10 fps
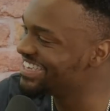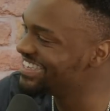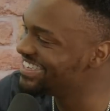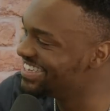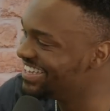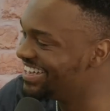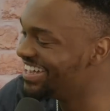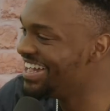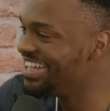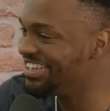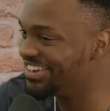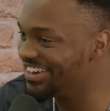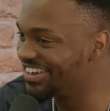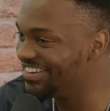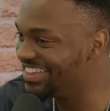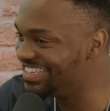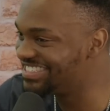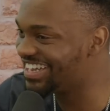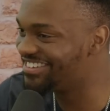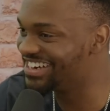saying? You got to go in
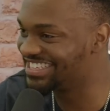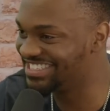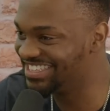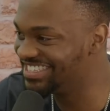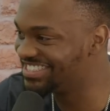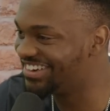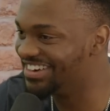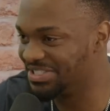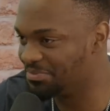this direction and this direction,